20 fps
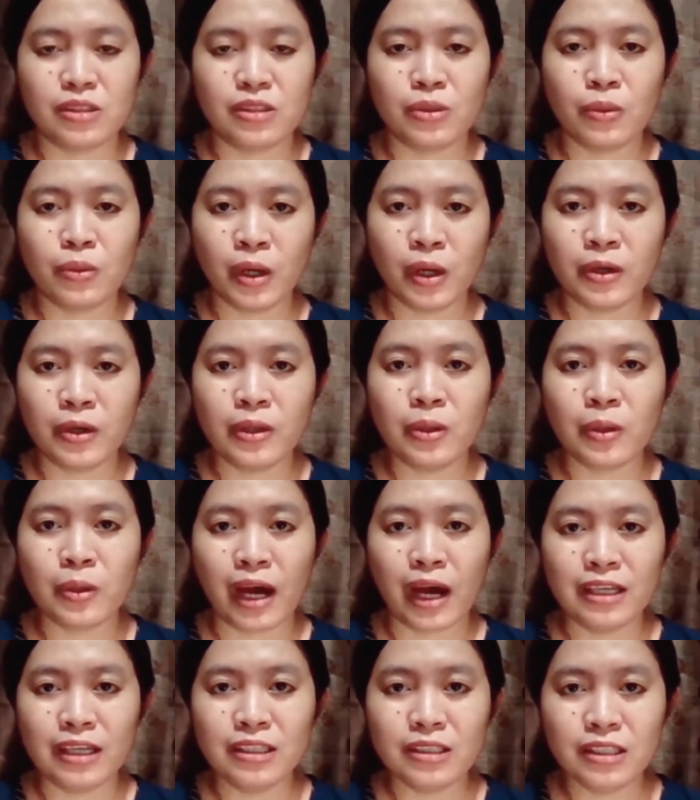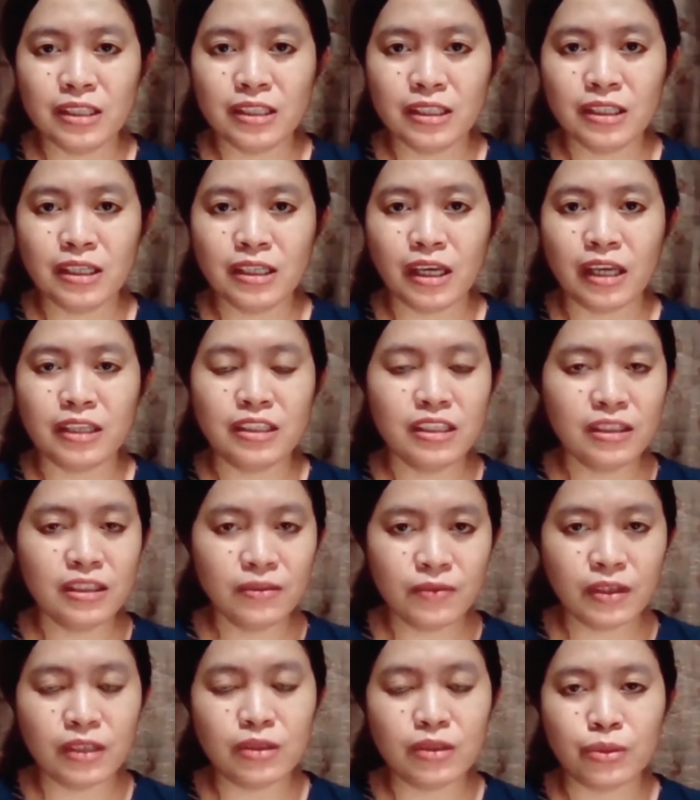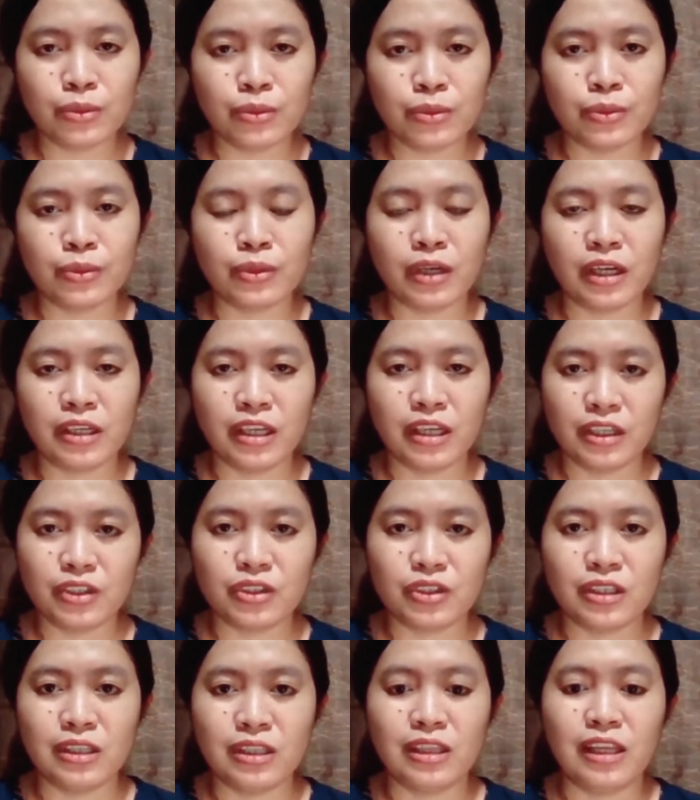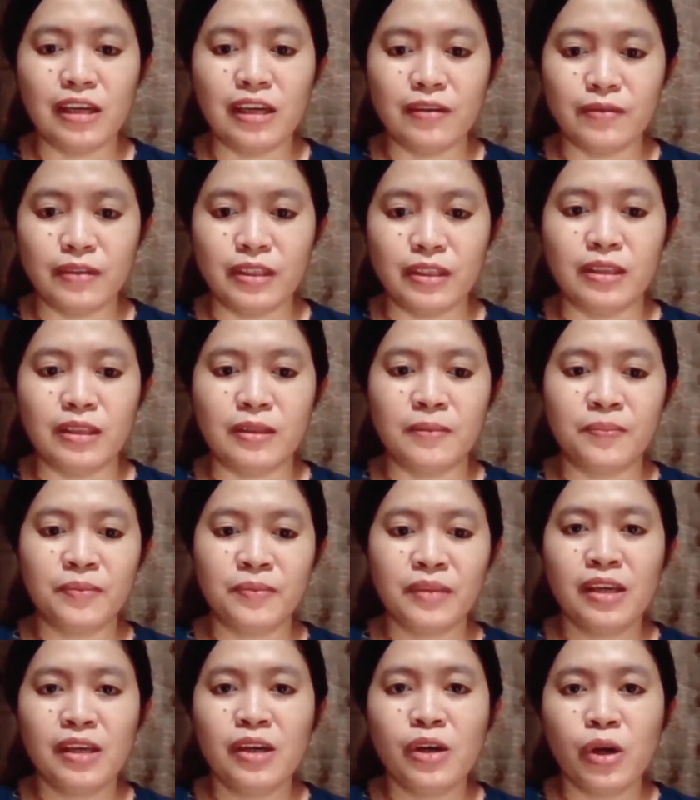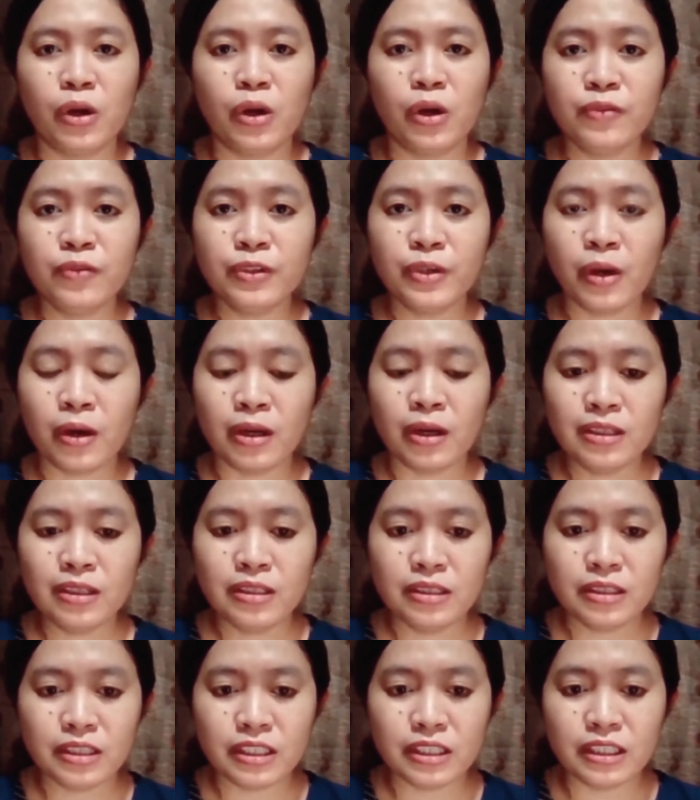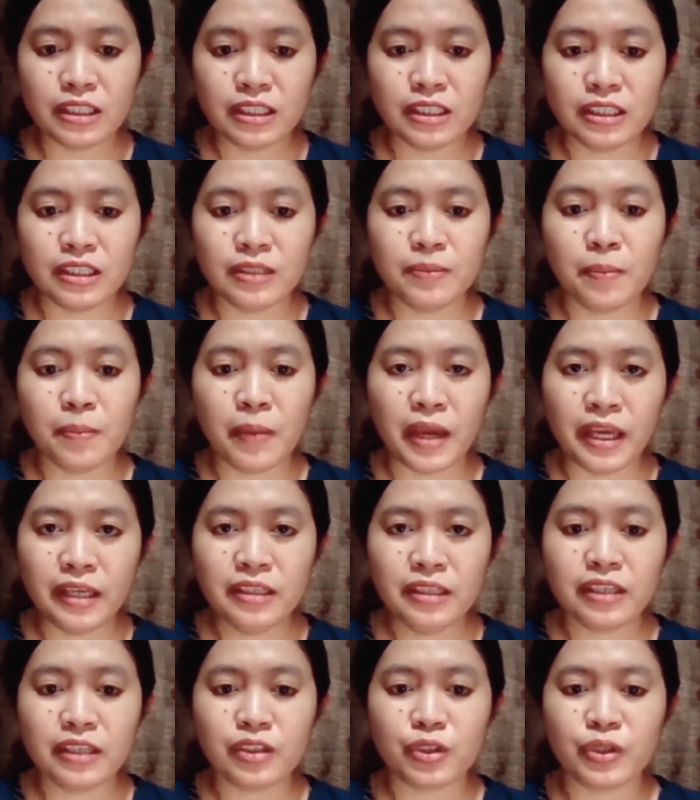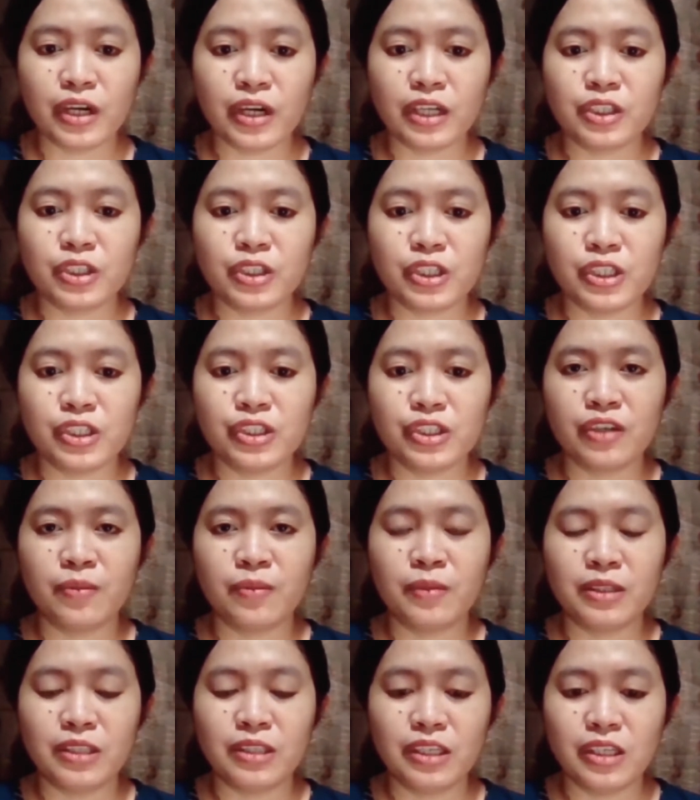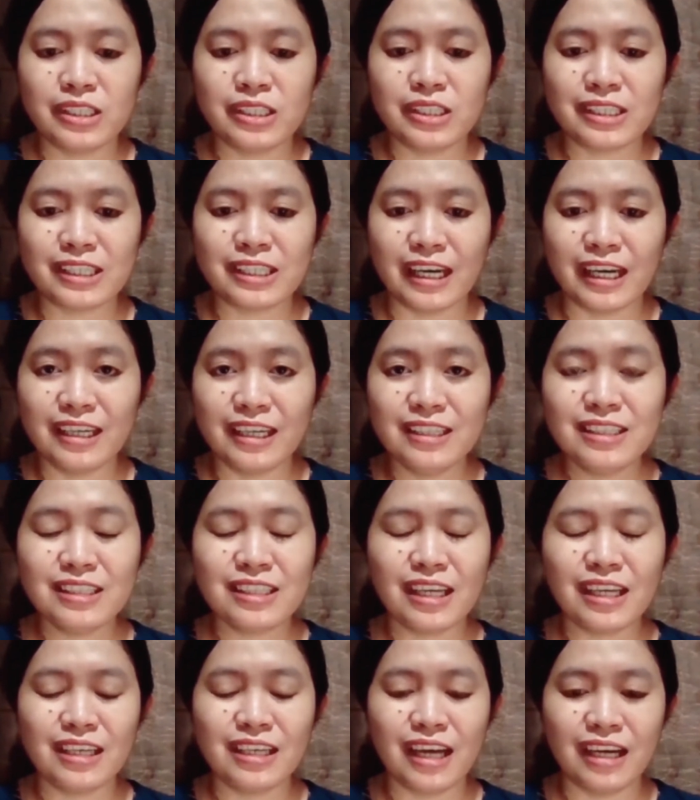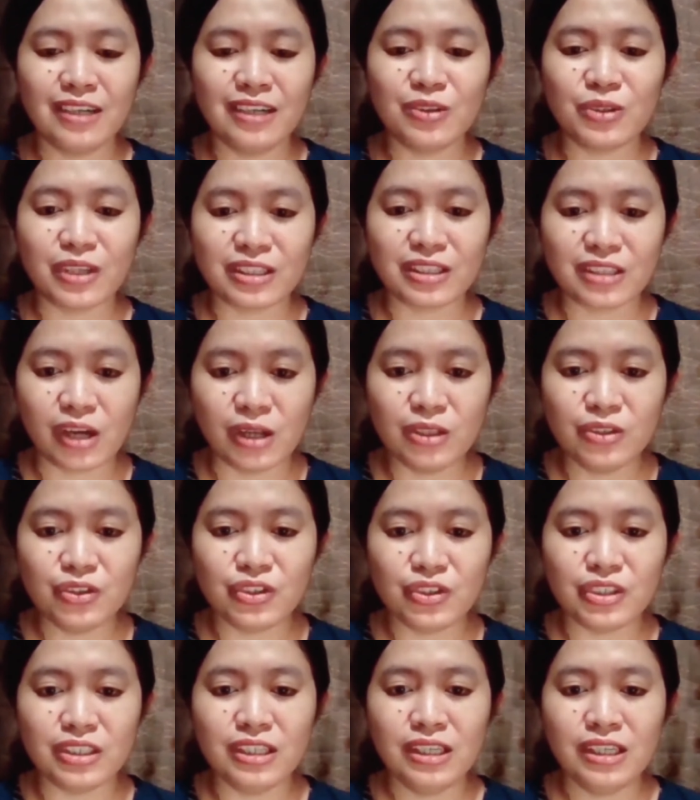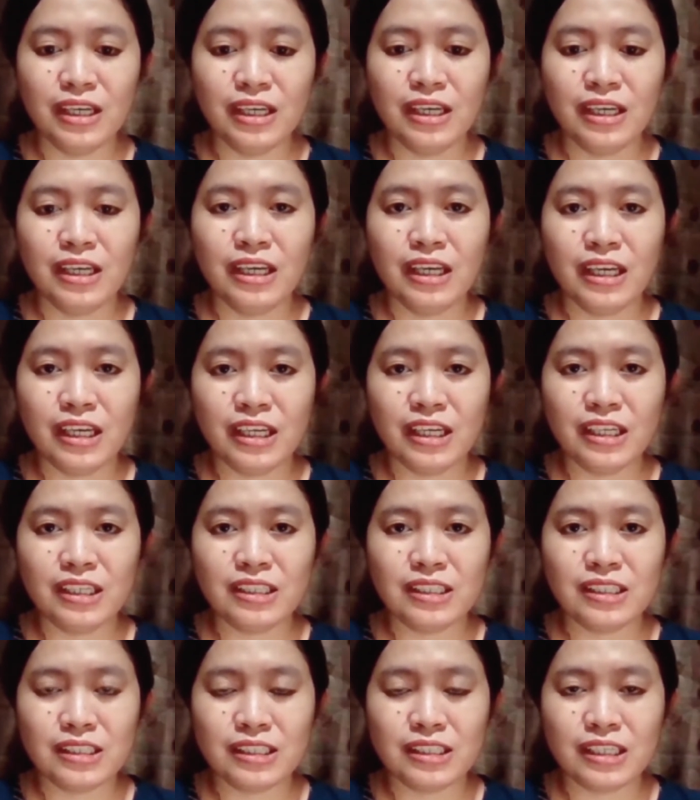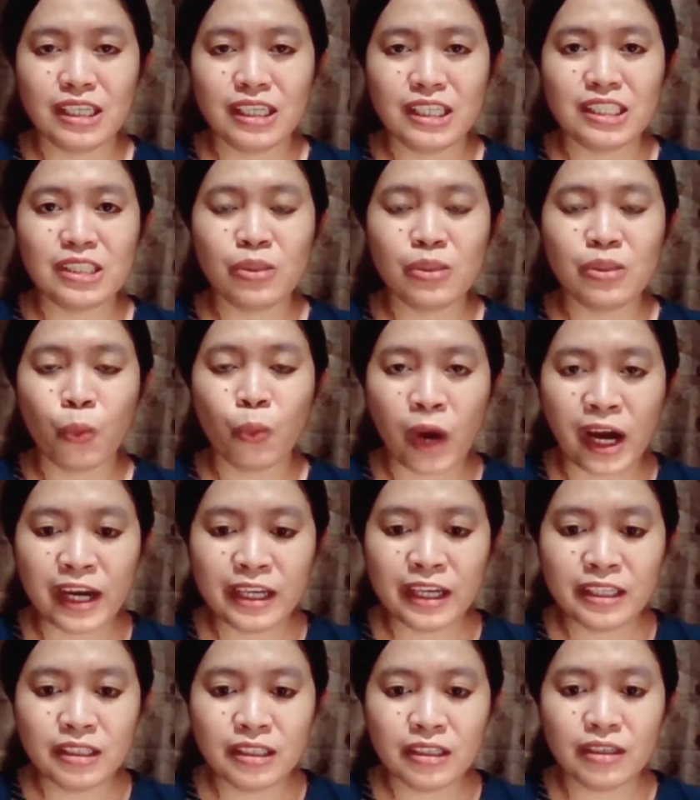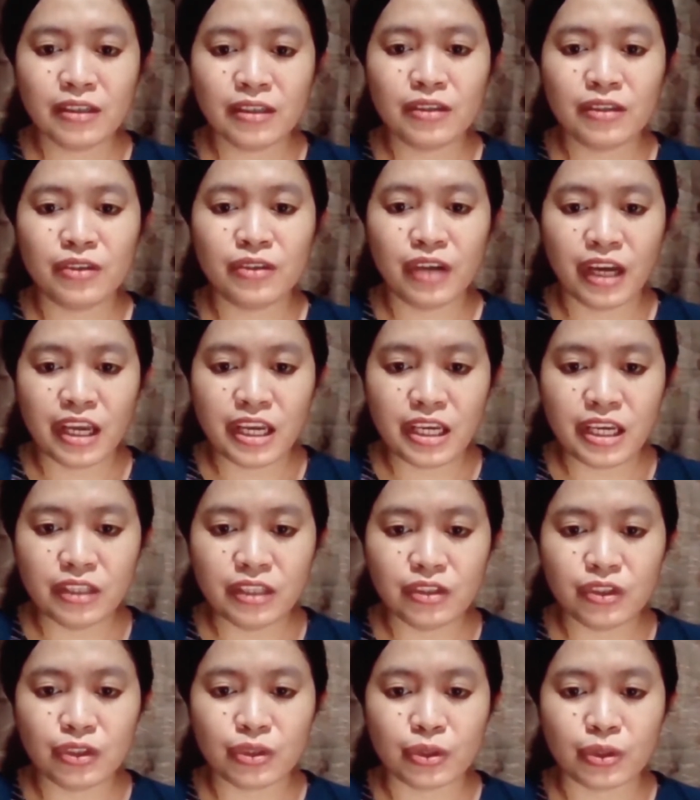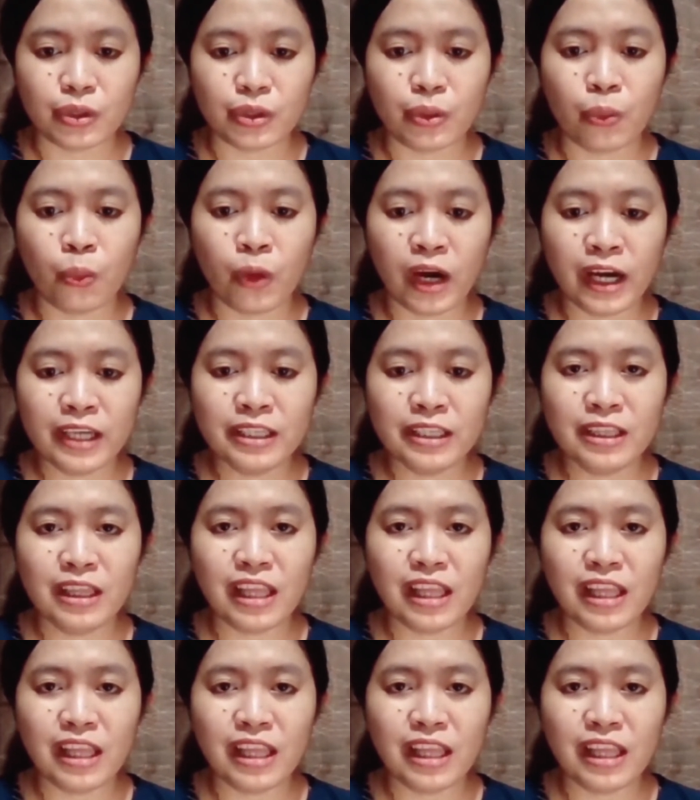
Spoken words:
to our locality and even to a national level. Overall, the main attractions of material science and nanotechnology is its wide range or wide